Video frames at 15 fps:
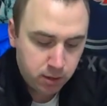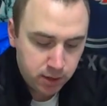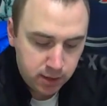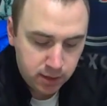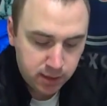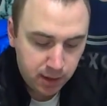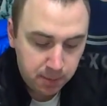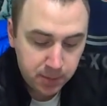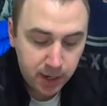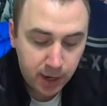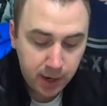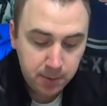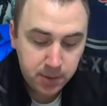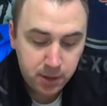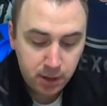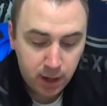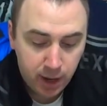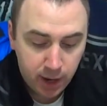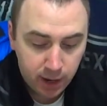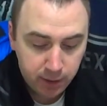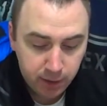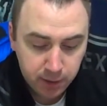sometimes
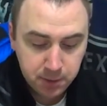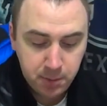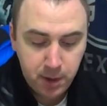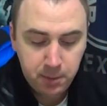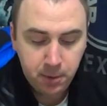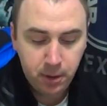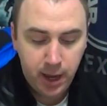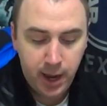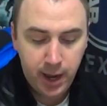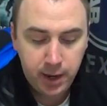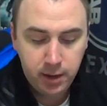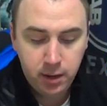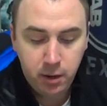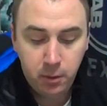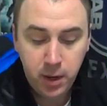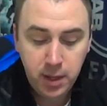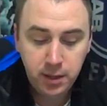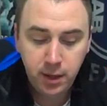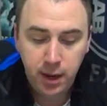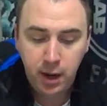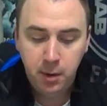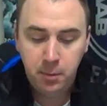there's people at Narita
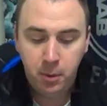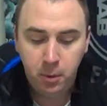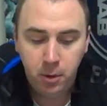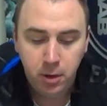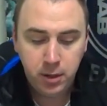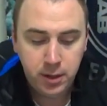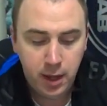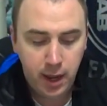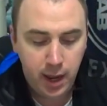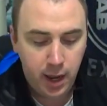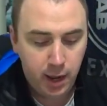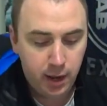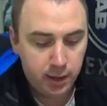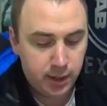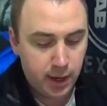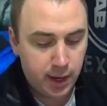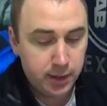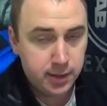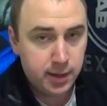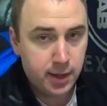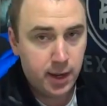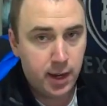Airport and
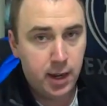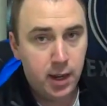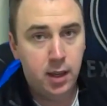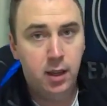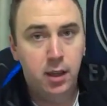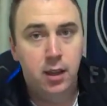Kansai